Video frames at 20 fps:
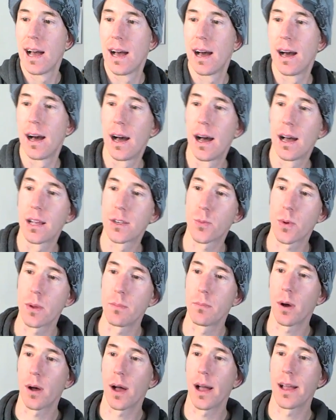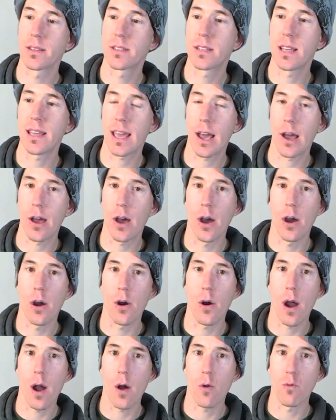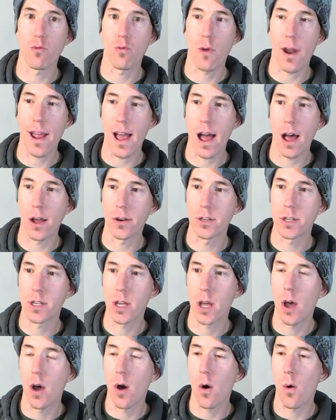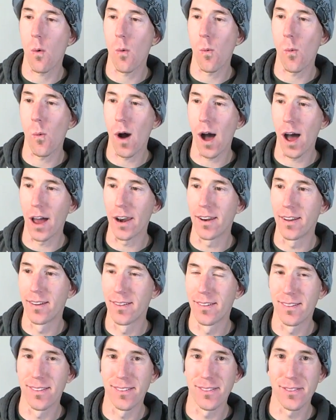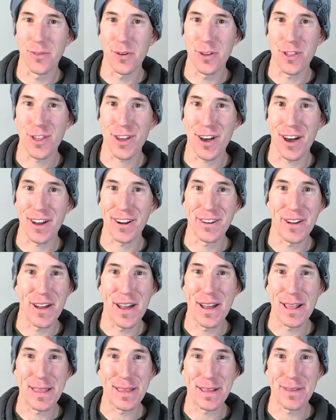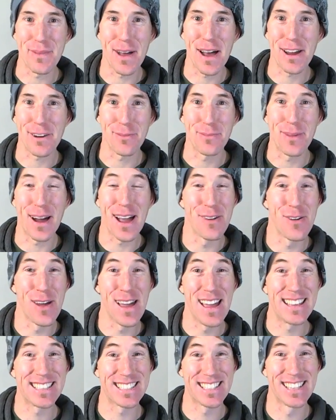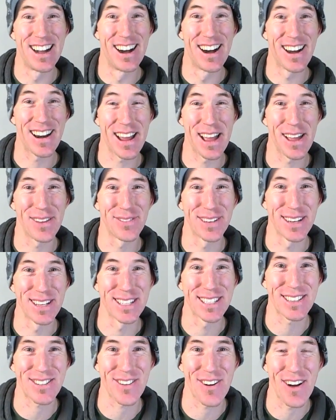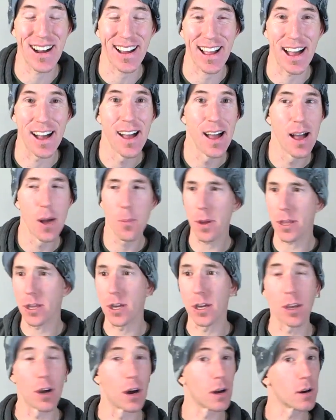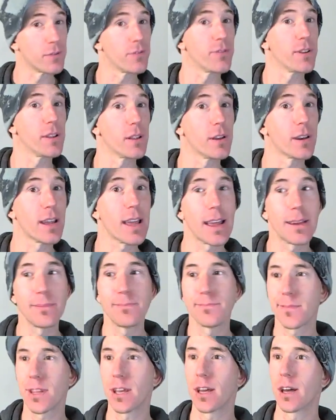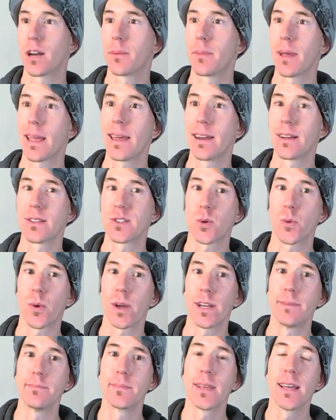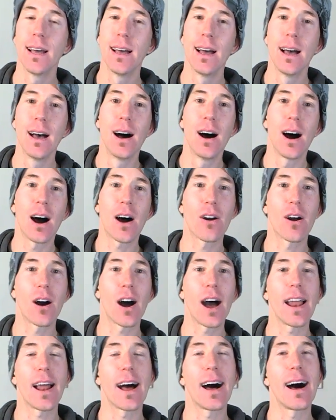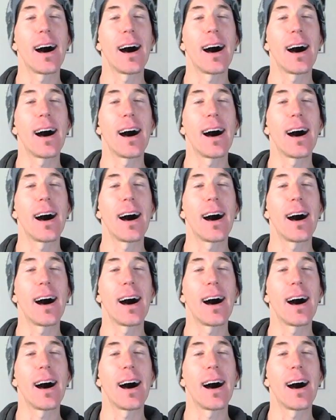to win by TKO round 1, which I don't know anything about him. Maybe he's not even a striker, but you got to fill it in. You got to be in it to win it. All right.